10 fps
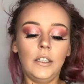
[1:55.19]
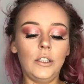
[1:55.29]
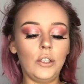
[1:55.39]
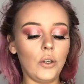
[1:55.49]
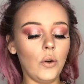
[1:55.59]

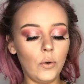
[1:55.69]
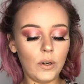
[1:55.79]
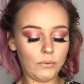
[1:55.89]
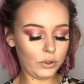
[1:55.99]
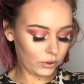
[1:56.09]
So
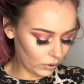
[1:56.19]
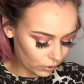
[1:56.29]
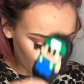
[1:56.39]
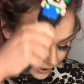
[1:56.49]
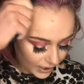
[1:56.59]
I'm just gonna
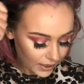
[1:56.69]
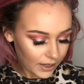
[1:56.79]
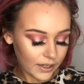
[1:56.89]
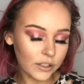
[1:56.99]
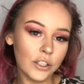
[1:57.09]
go ahead
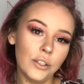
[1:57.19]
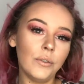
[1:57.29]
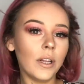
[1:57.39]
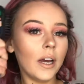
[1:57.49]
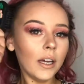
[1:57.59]
and
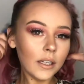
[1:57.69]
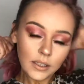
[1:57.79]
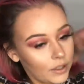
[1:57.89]
do that.